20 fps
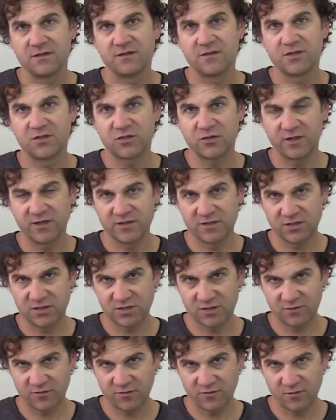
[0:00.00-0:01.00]
the
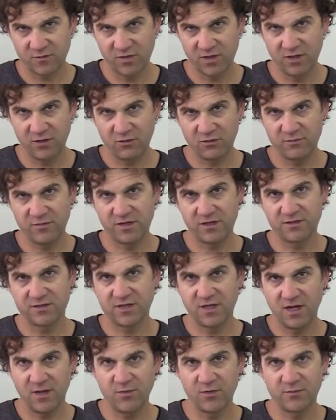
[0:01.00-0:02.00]
transition from lower middle
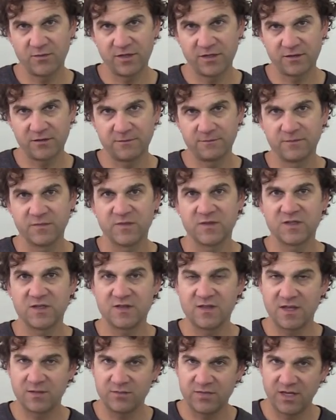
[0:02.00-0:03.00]
to upper middle to
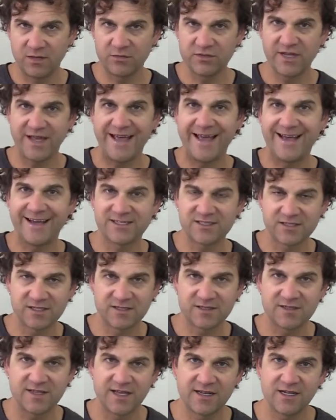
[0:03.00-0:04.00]
then be able to
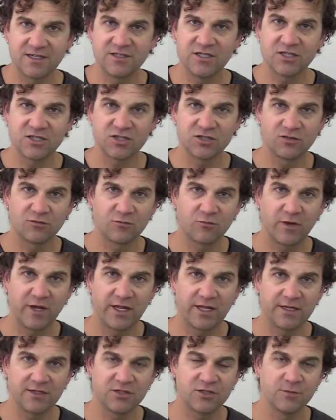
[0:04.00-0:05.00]
access that additional
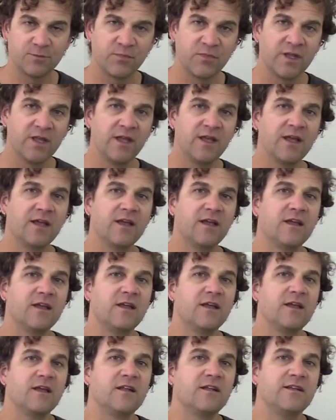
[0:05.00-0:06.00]
range.
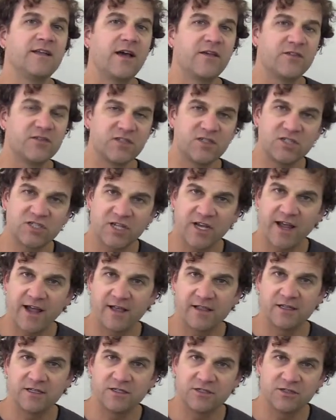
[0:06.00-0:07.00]
Now, there's a
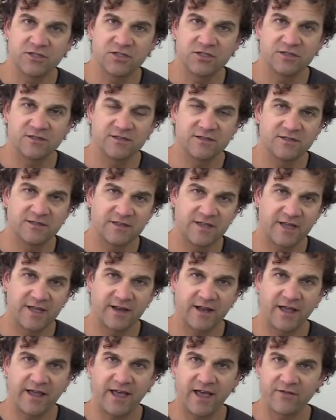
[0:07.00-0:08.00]
challenge
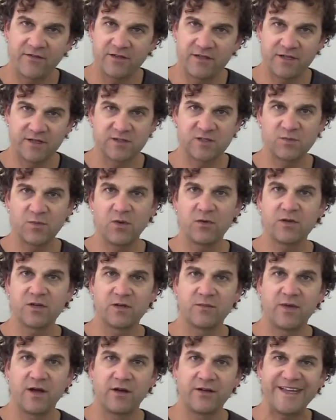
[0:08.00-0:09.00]
that I haven't yet
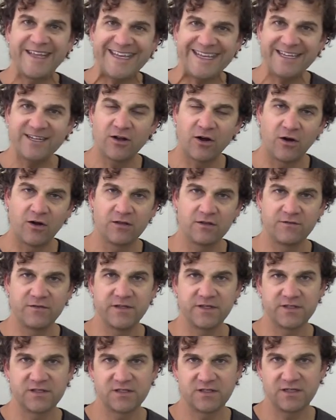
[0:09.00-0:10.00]
spoken about in all of
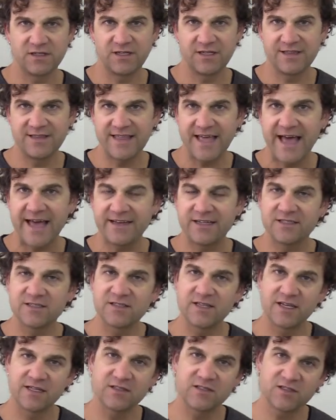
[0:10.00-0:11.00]
this, and that
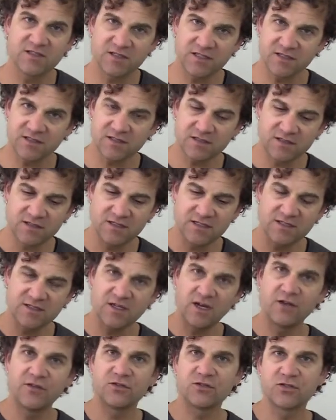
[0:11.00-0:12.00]
is that since these
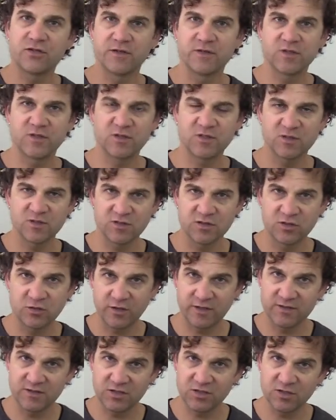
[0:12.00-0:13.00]
other
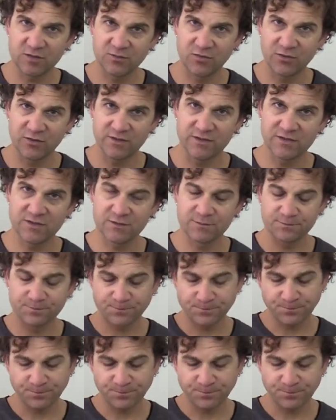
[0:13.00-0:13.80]
transition points